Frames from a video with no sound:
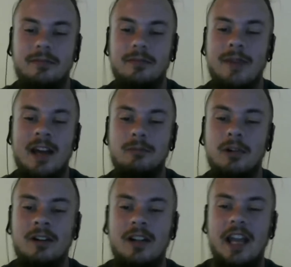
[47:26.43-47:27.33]
math
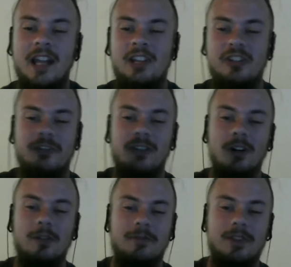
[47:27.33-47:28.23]
word age
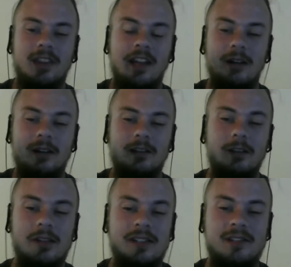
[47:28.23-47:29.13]
for like
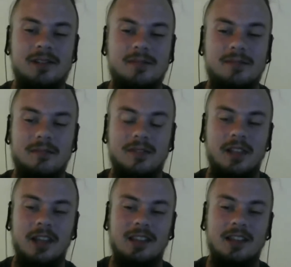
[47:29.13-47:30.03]
who is
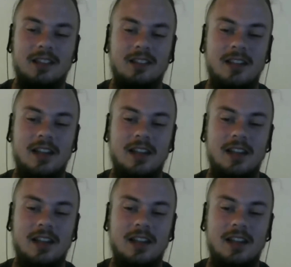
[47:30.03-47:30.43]
like the